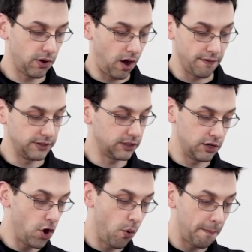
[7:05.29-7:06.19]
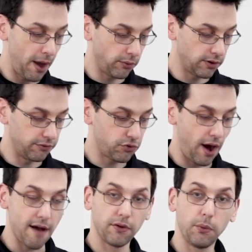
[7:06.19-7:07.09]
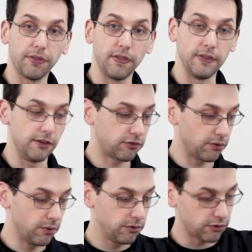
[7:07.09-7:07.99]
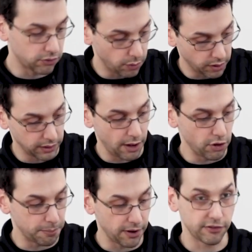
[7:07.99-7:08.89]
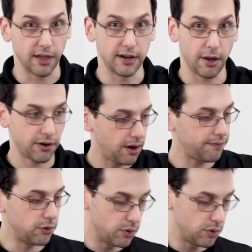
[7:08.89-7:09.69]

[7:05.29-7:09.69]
obviously no amount of travel within these screws is going to allow you to press that down enough.